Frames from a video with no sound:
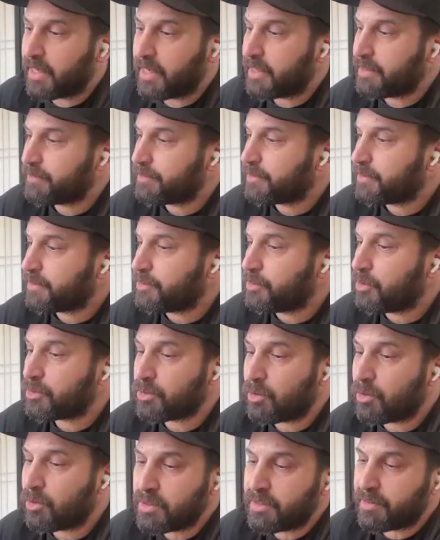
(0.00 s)
And
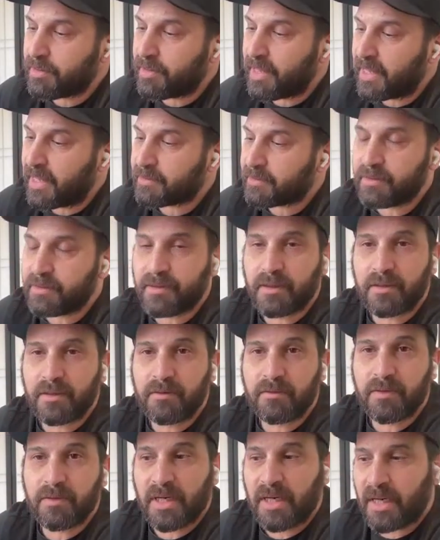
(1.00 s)
not only that,
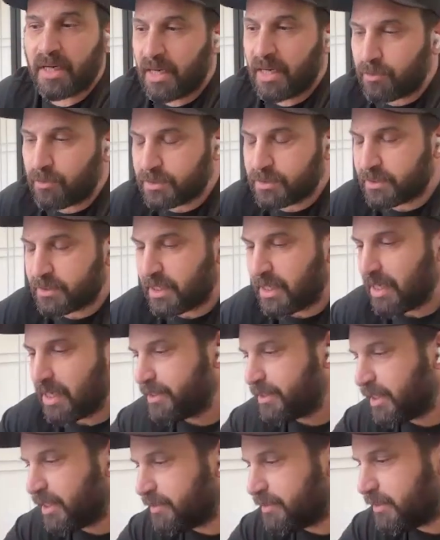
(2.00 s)
I
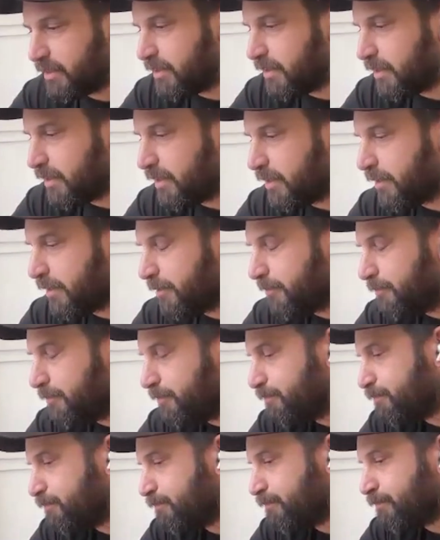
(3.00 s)
attended a
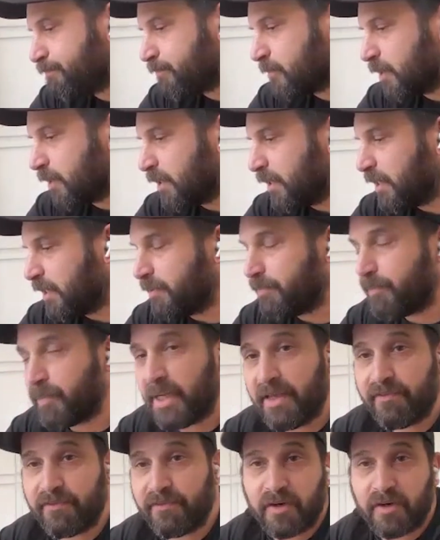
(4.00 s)

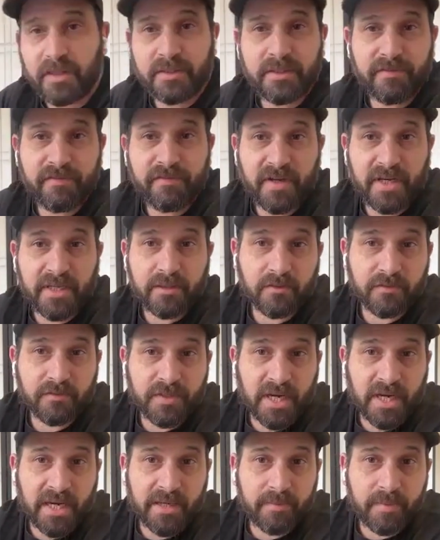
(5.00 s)
Playfront event of
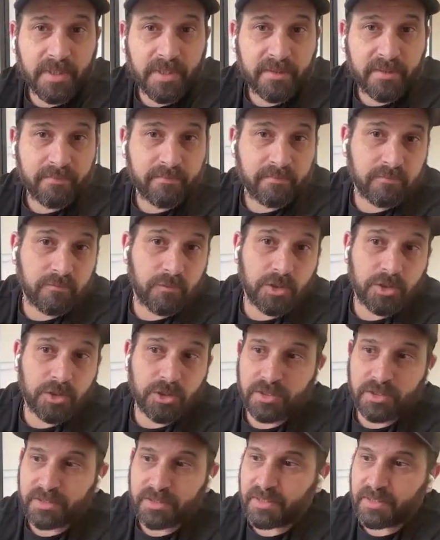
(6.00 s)
the IB,
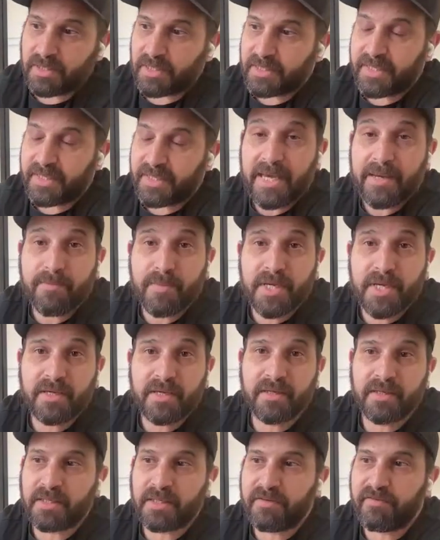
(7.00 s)
which is the
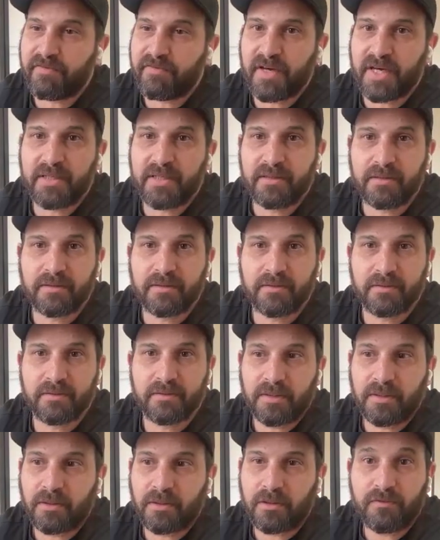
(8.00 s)
gaming event
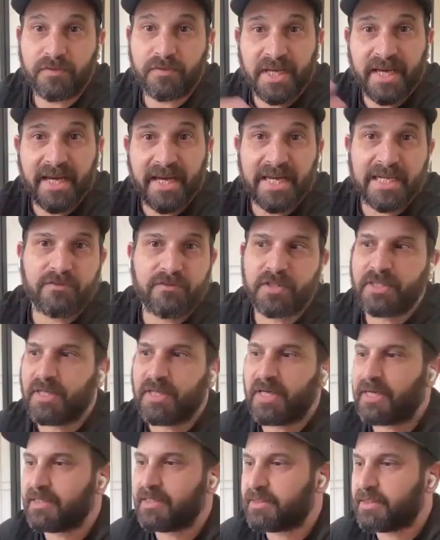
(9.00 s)
of the
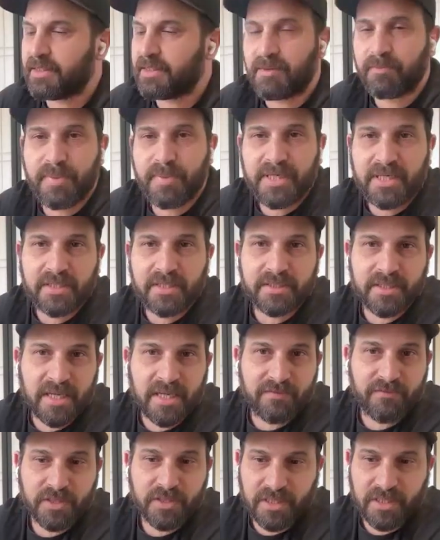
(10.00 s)
advertising, the biggest
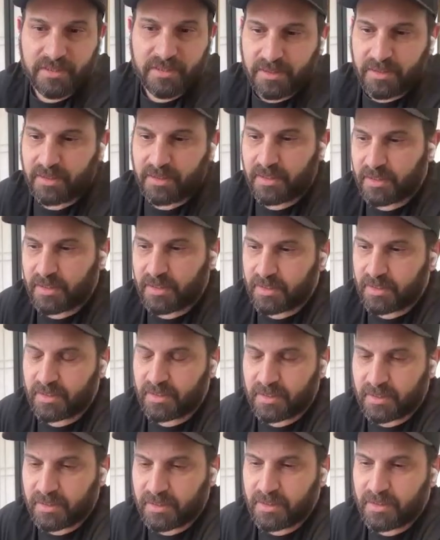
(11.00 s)
advertising
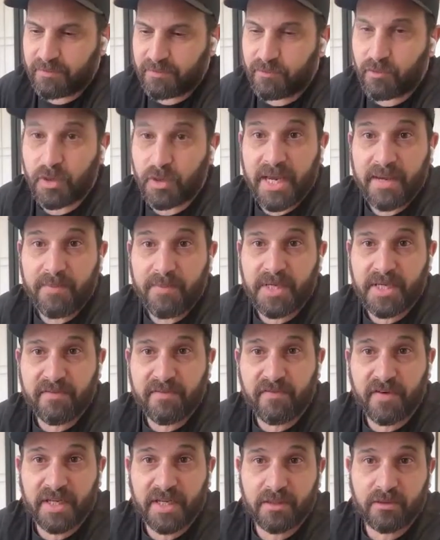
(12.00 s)
for gaming
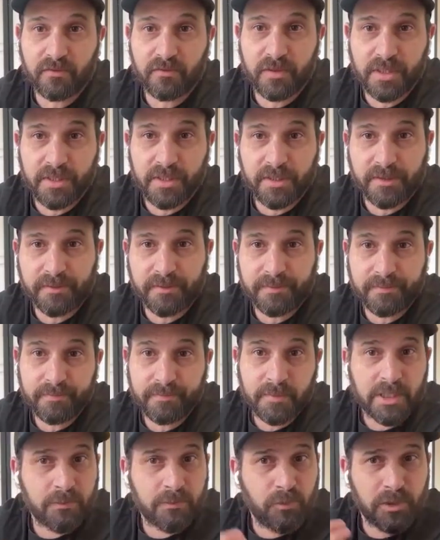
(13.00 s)
event of the year.
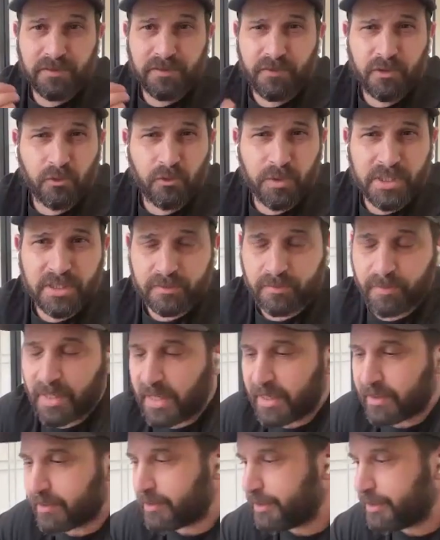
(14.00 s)
It was a few weeks
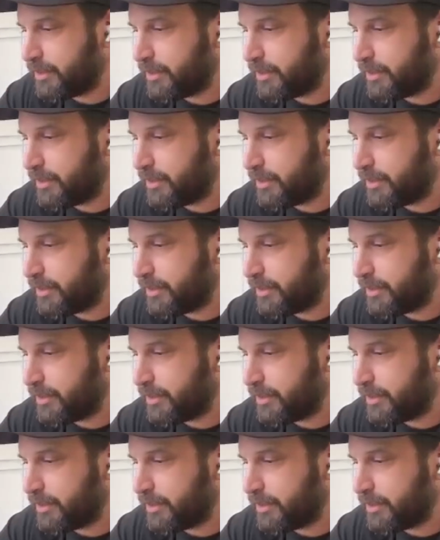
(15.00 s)
back,